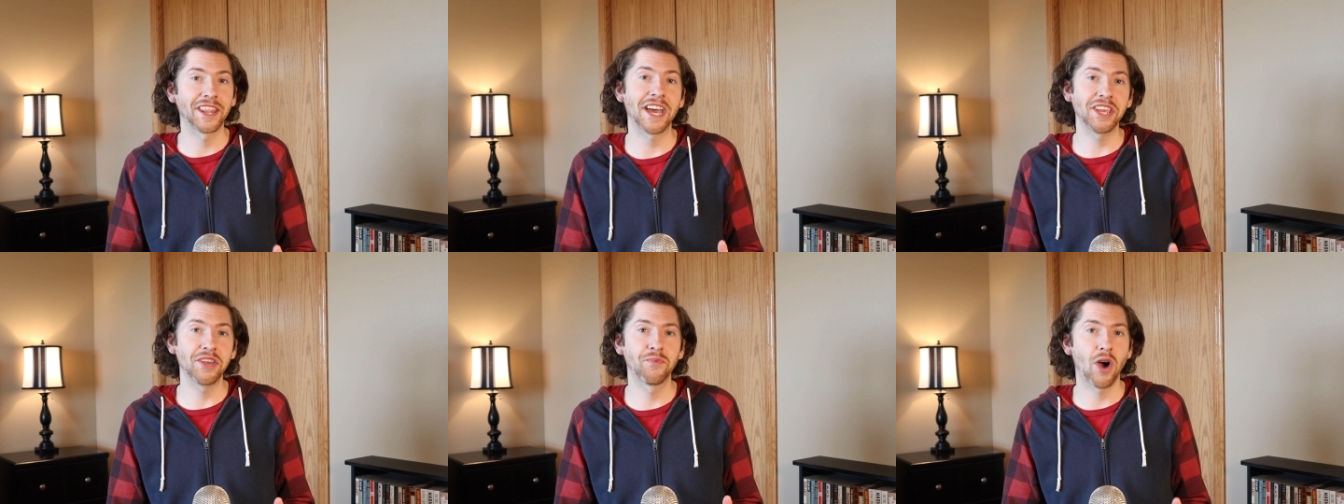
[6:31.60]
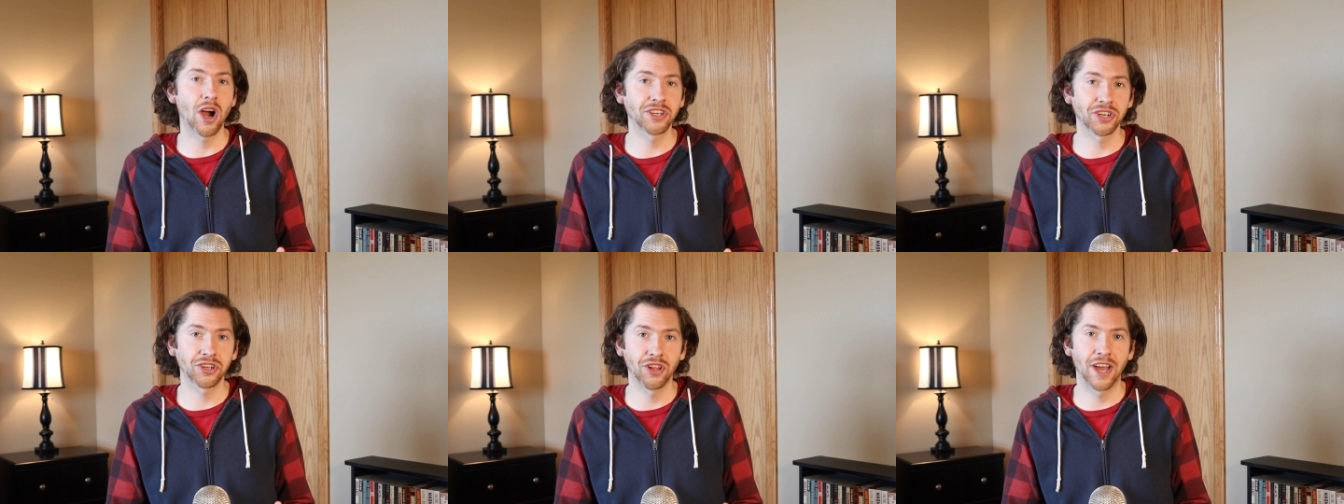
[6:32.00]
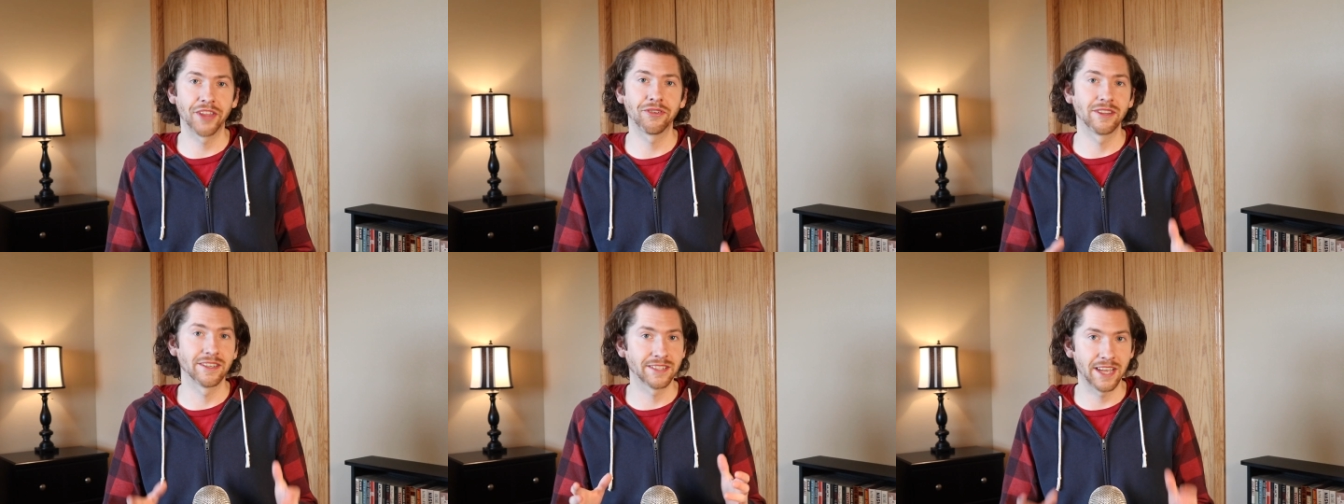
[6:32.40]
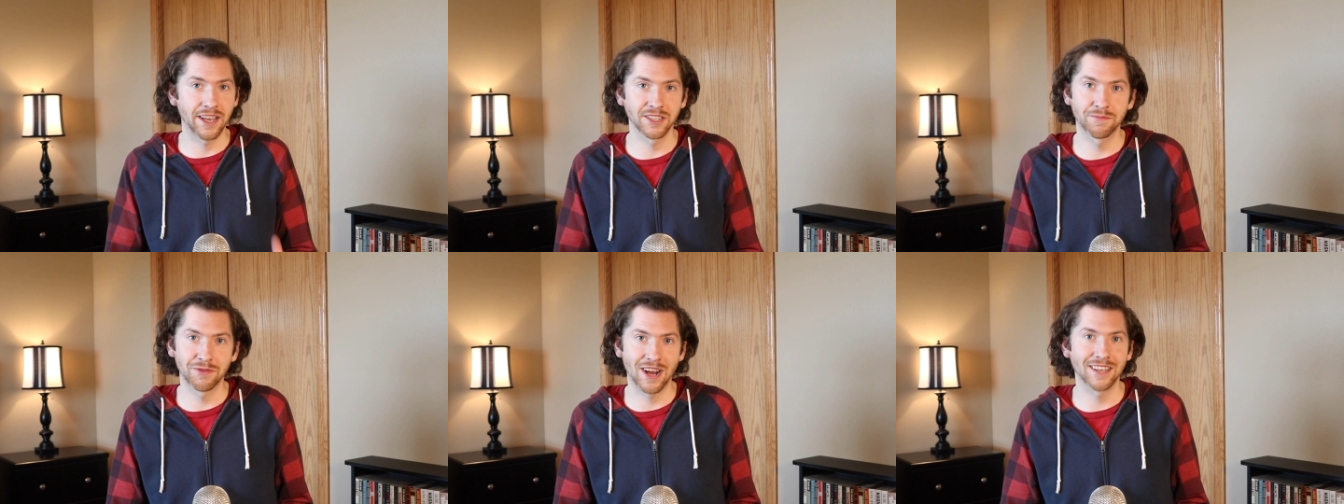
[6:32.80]
that you've walked your client through the
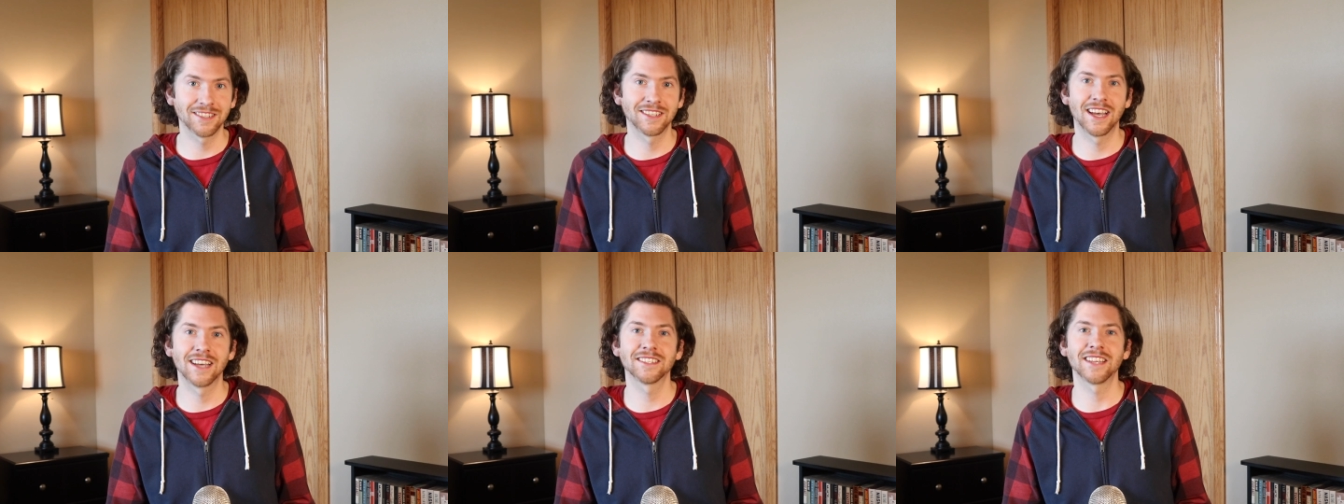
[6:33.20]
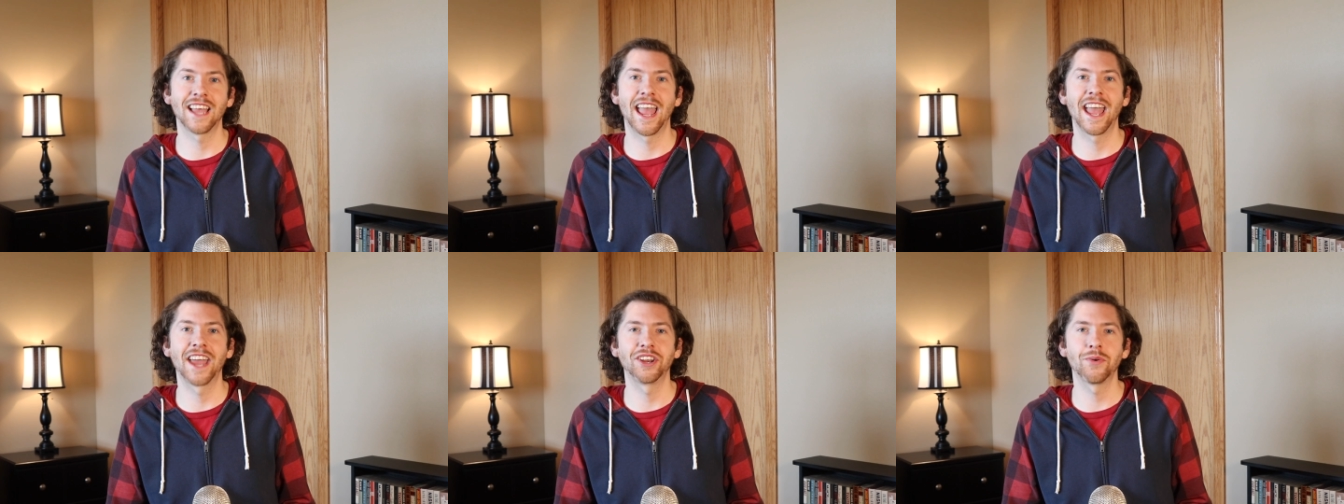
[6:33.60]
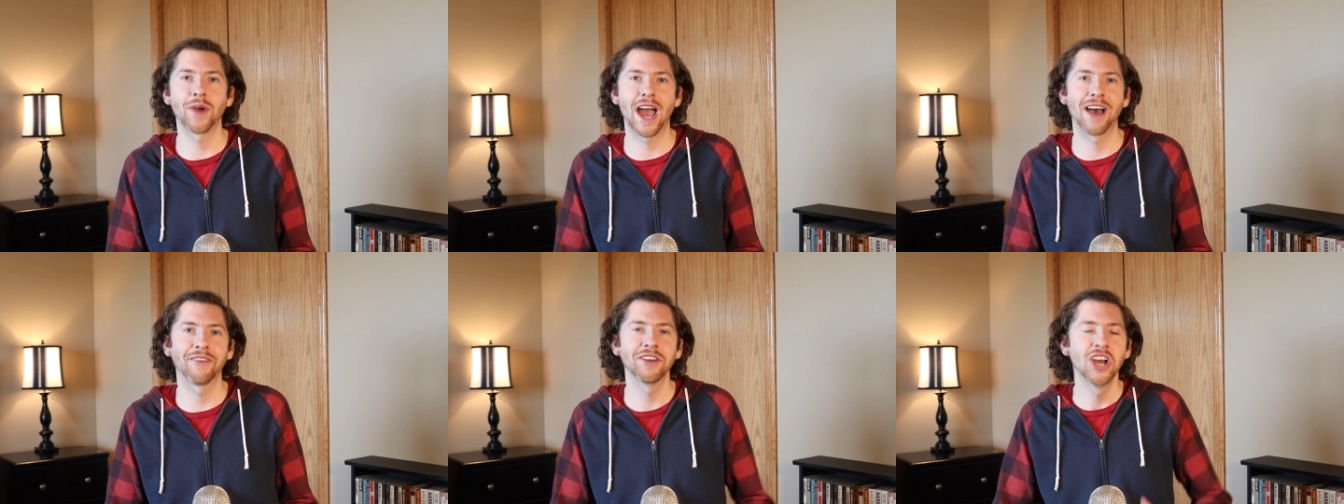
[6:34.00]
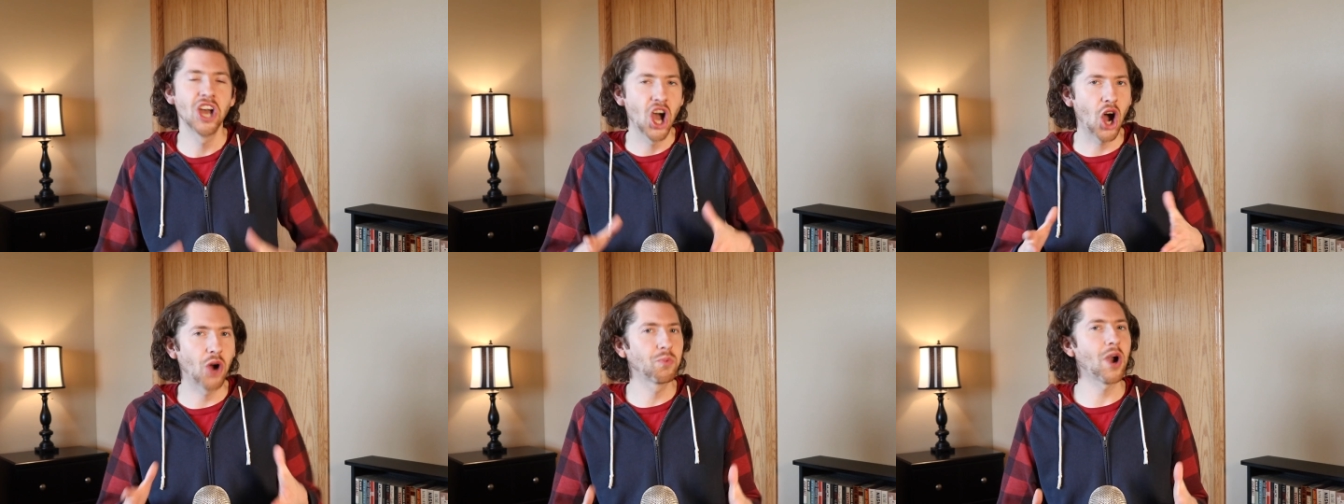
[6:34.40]
sales process and you have
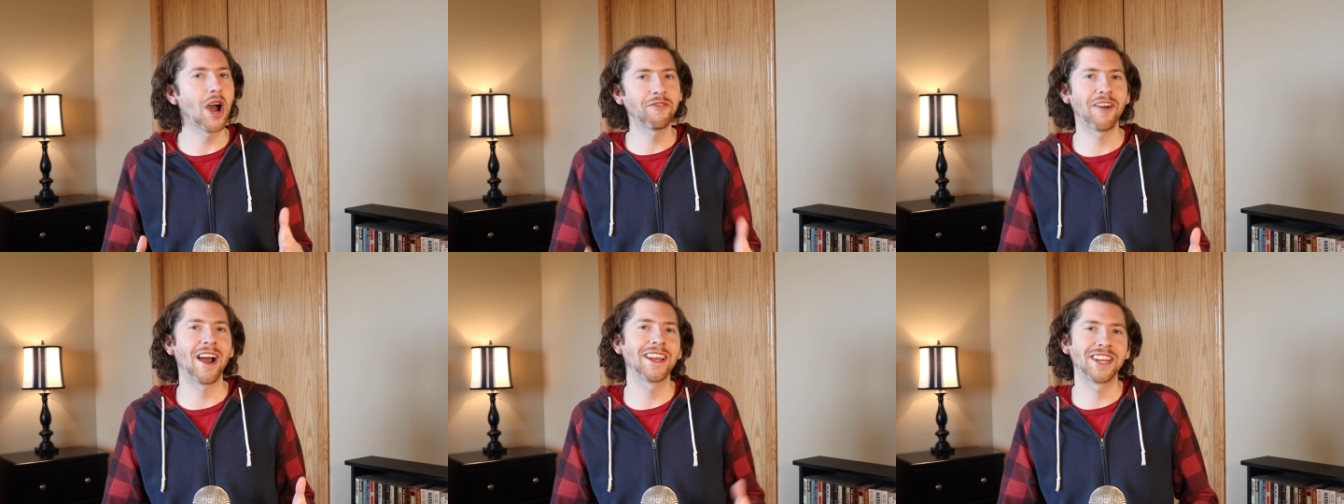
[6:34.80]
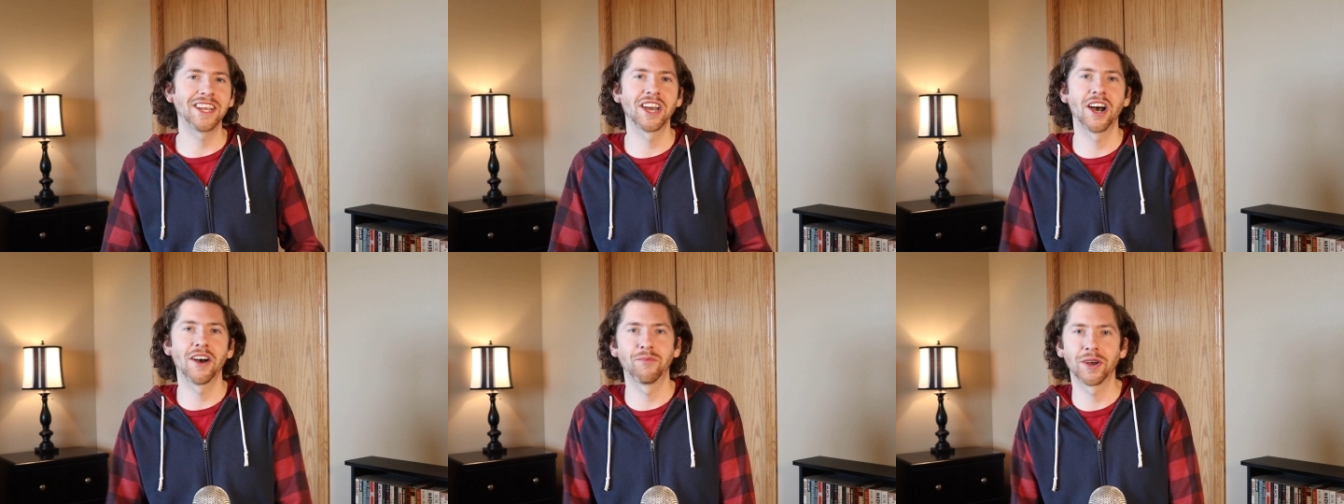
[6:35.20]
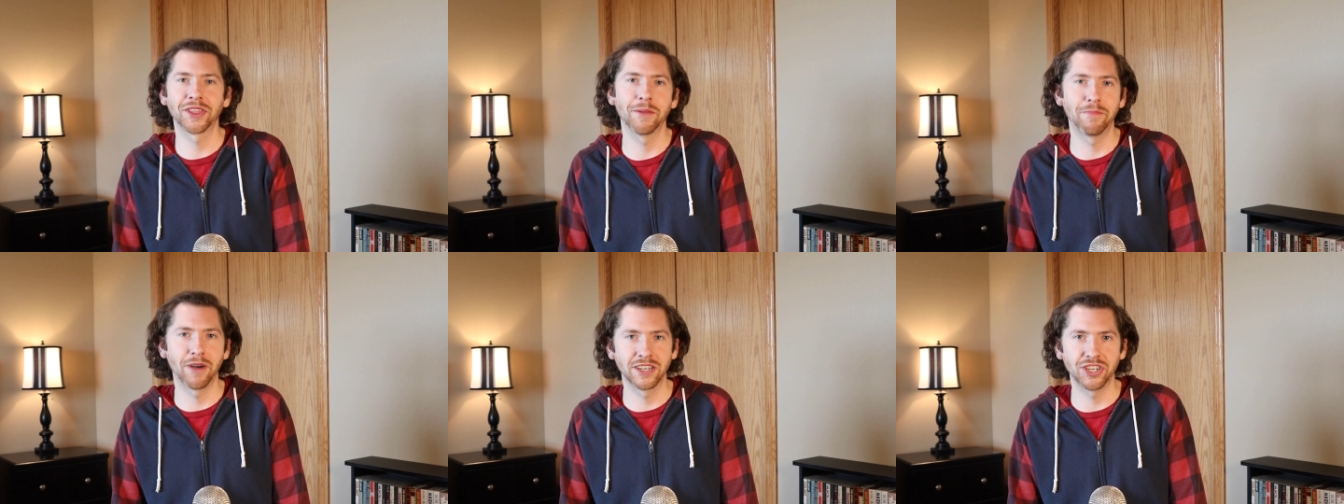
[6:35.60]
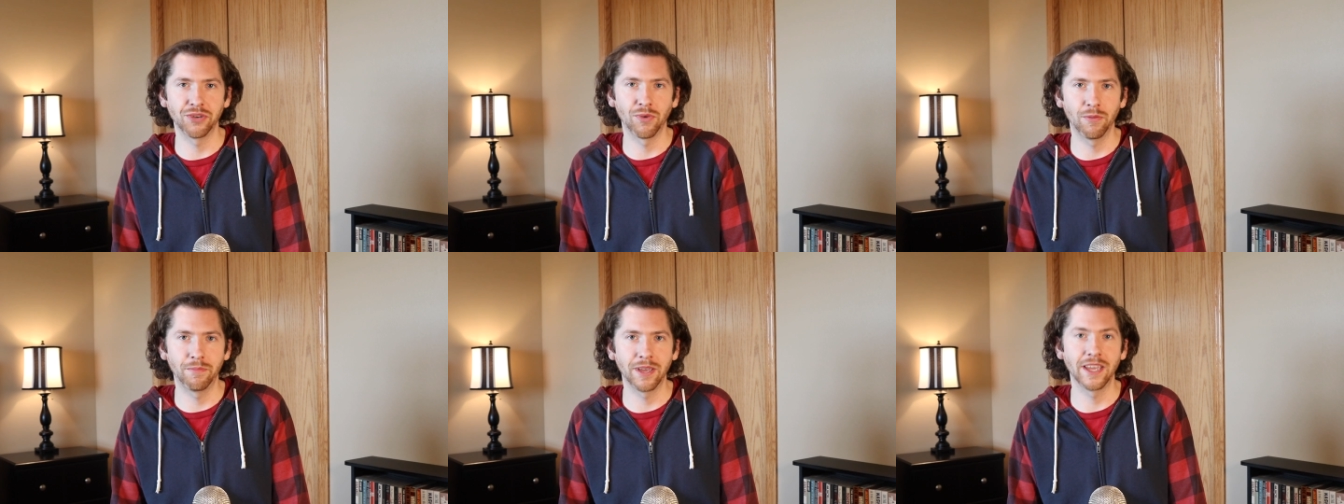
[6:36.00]
a rough idea of what the budget
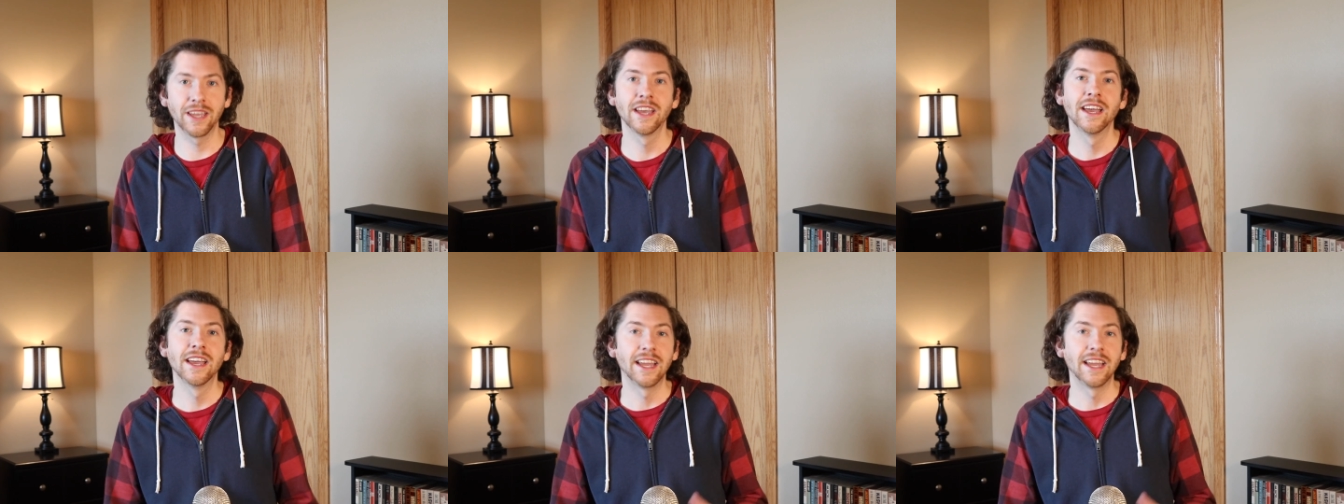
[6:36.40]
will be,